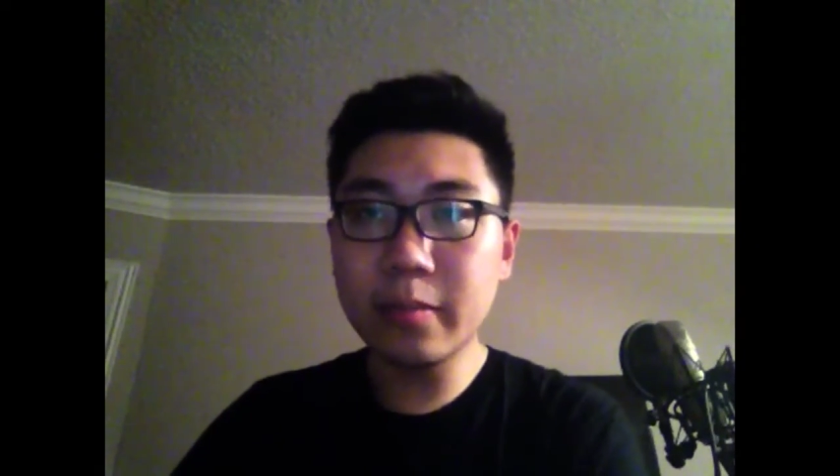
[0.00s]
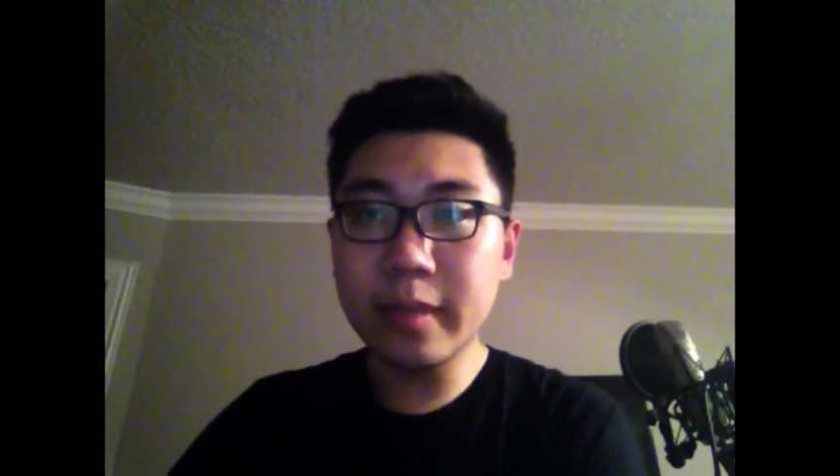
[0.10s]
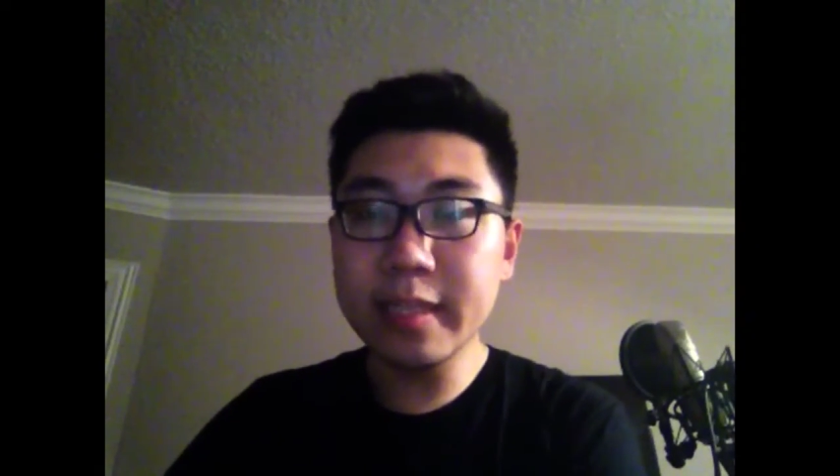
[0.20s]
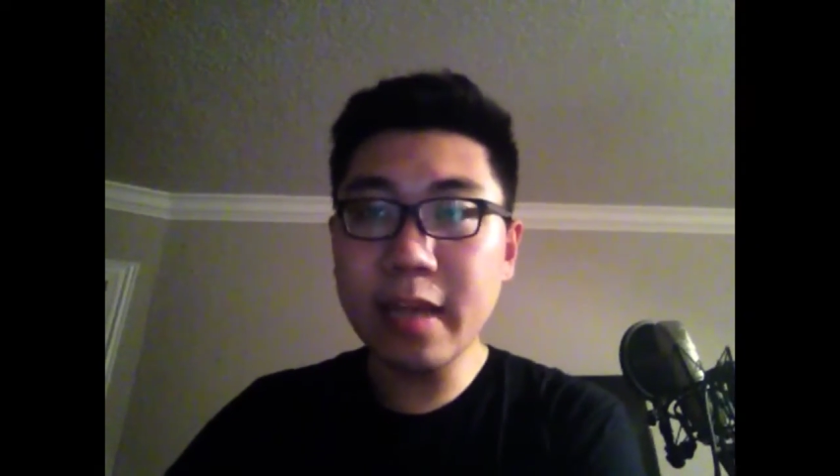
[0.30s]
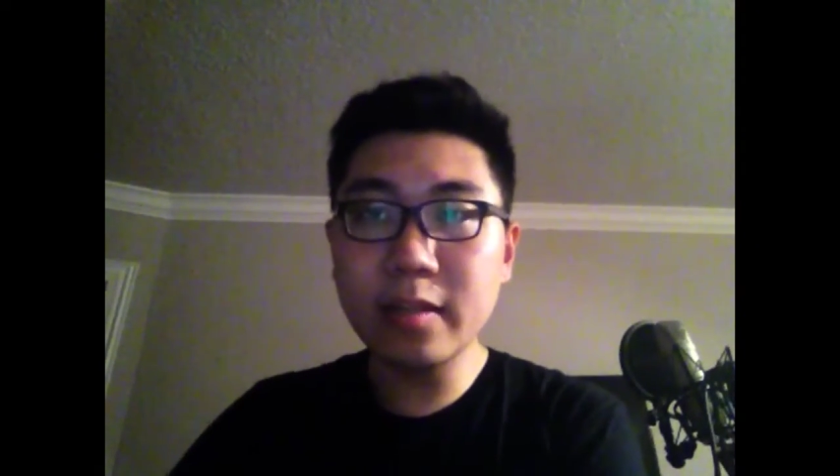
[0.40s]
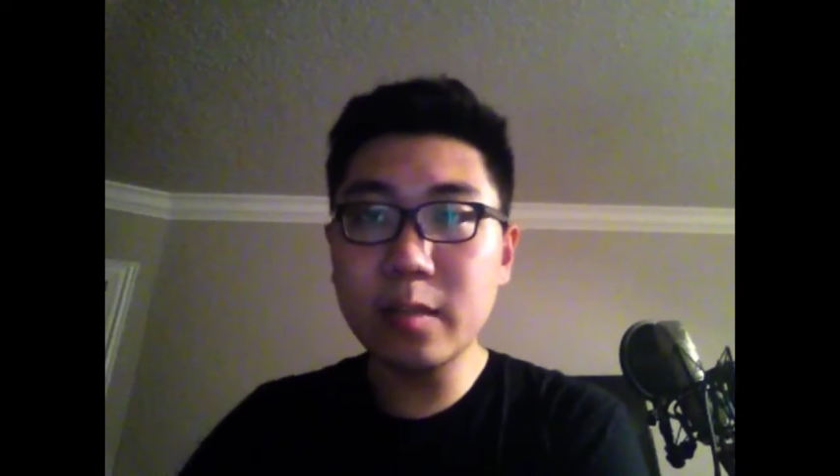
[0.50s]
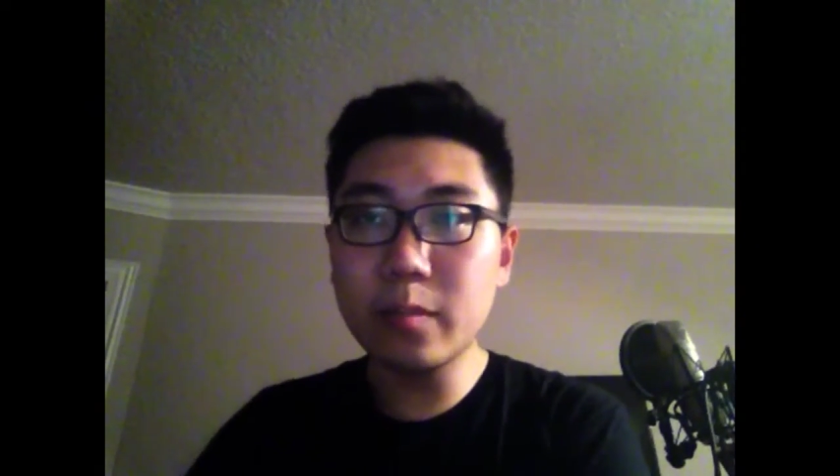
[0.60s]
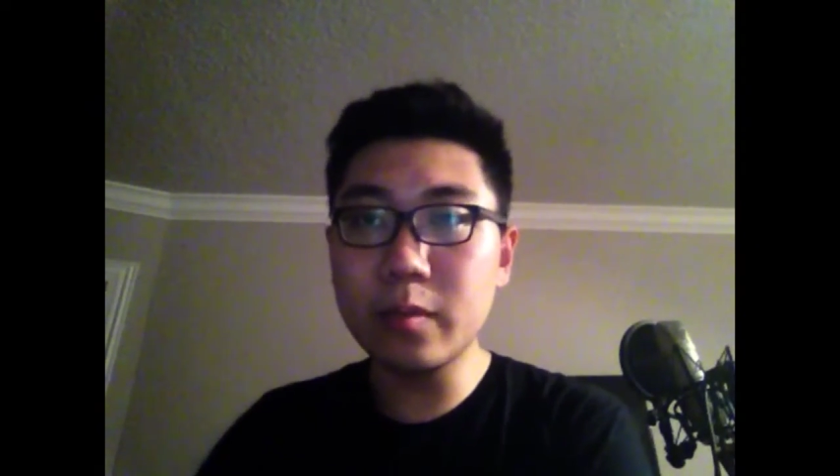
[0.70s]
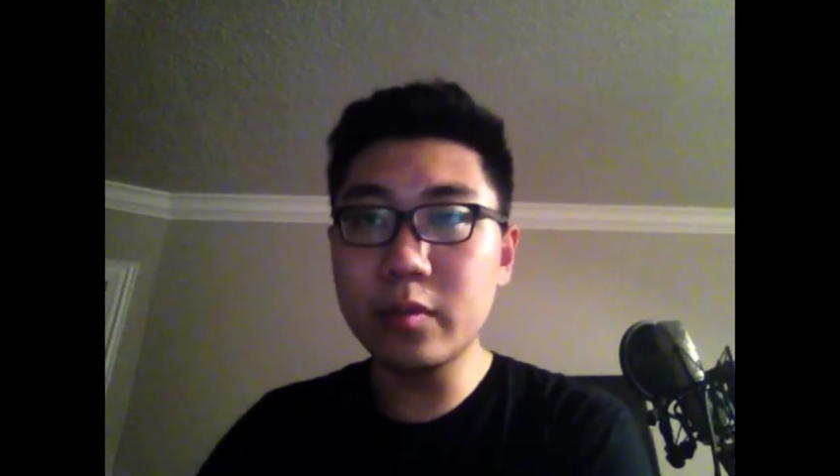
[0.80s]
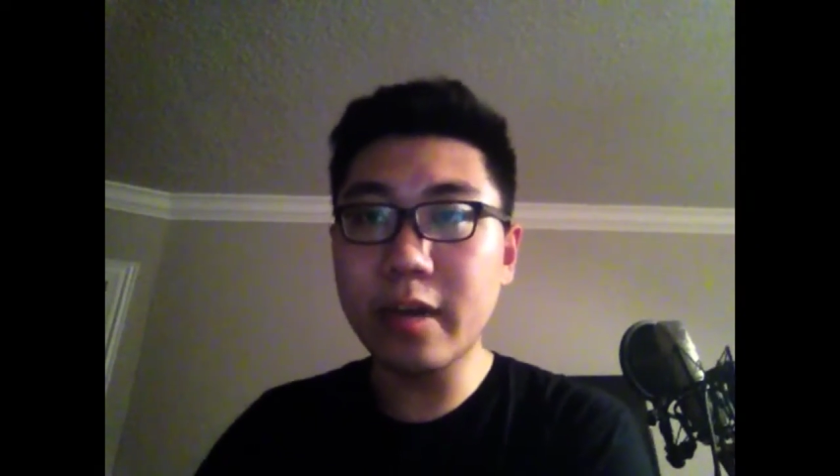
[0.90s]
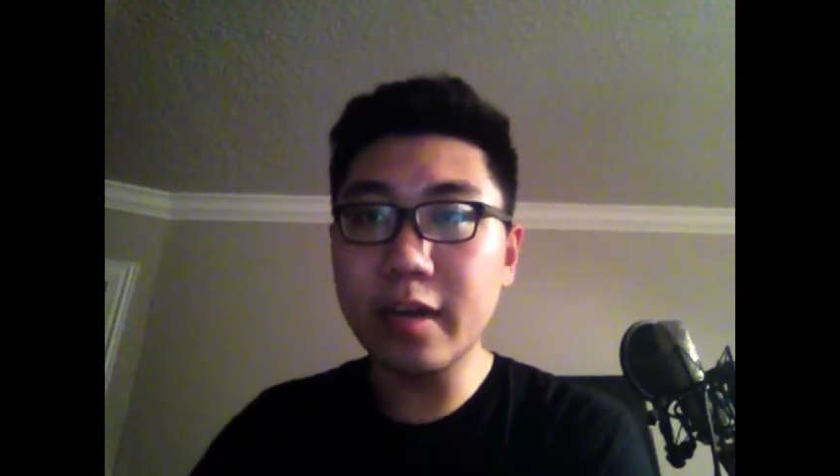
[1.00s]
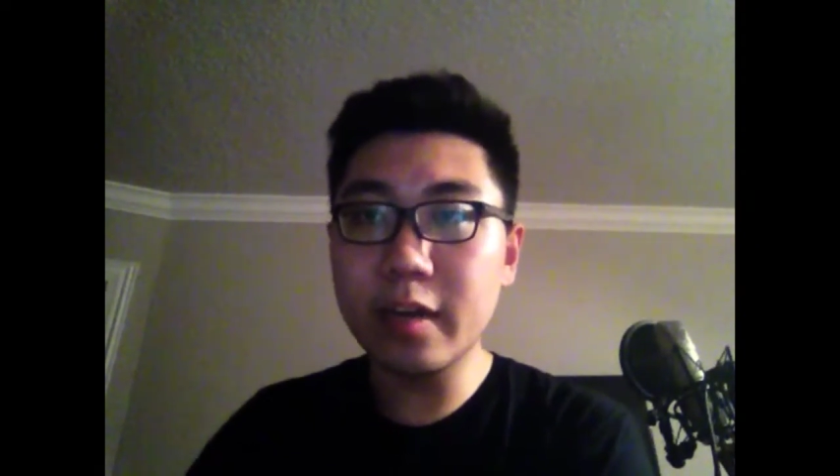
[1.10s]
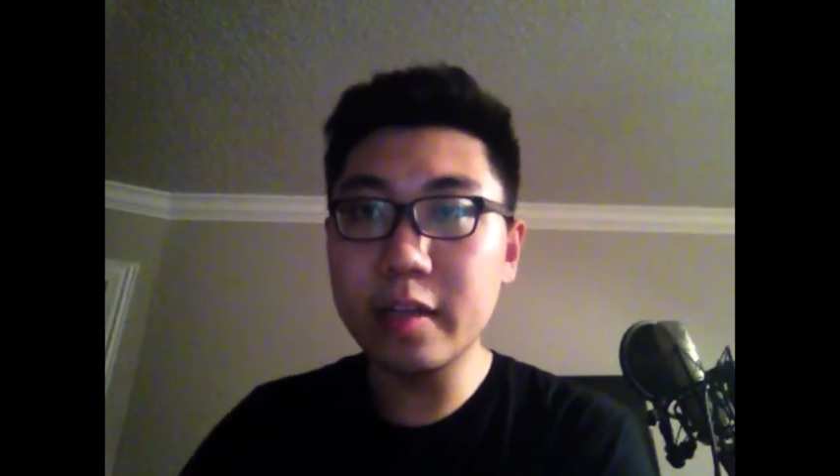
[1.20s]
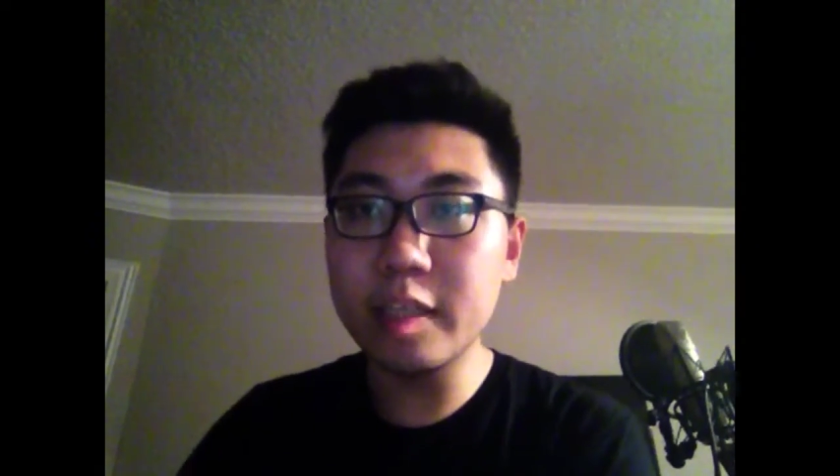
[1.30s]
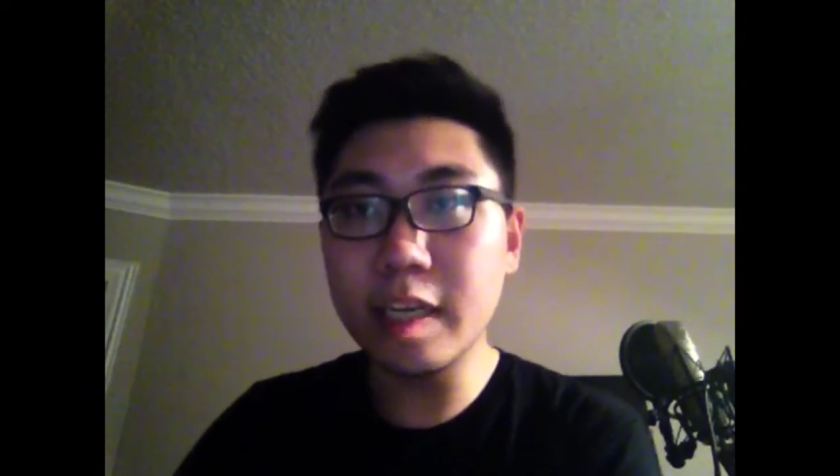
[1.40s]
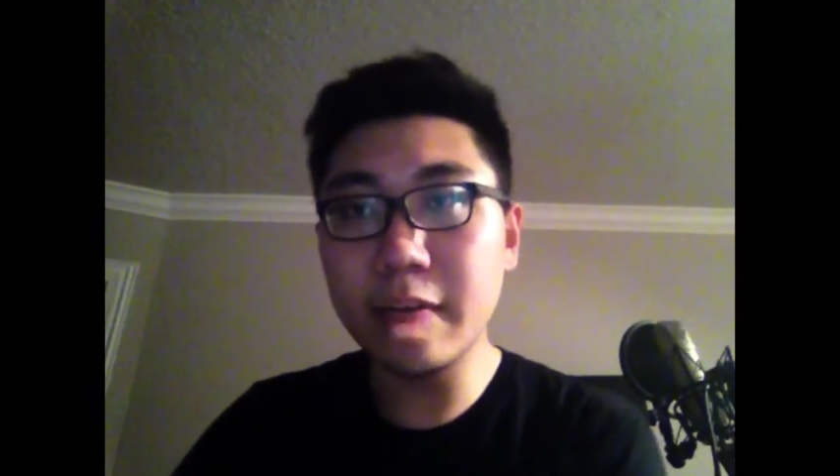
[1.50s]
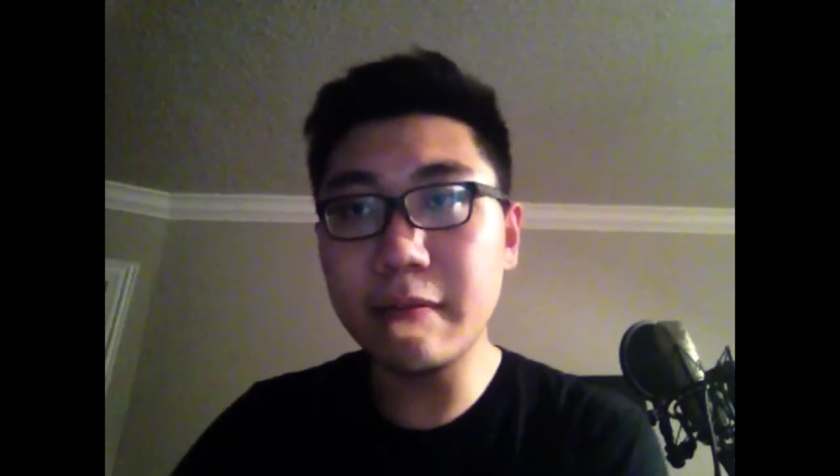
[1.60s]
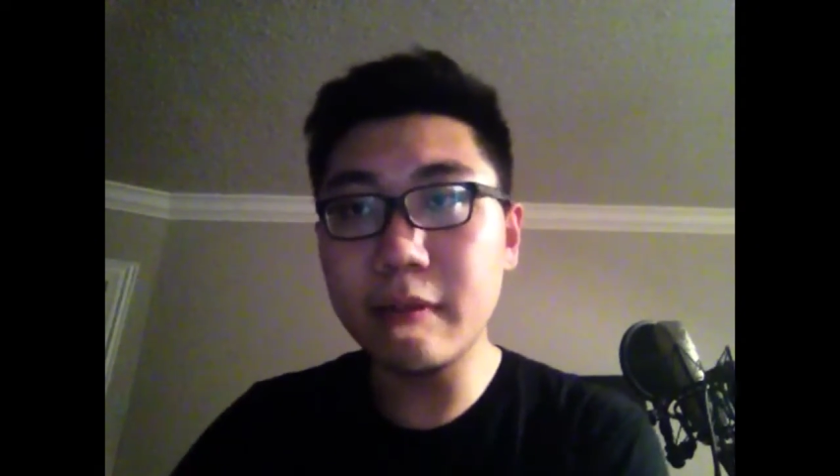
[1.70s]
playstyle is simple. Try to achieve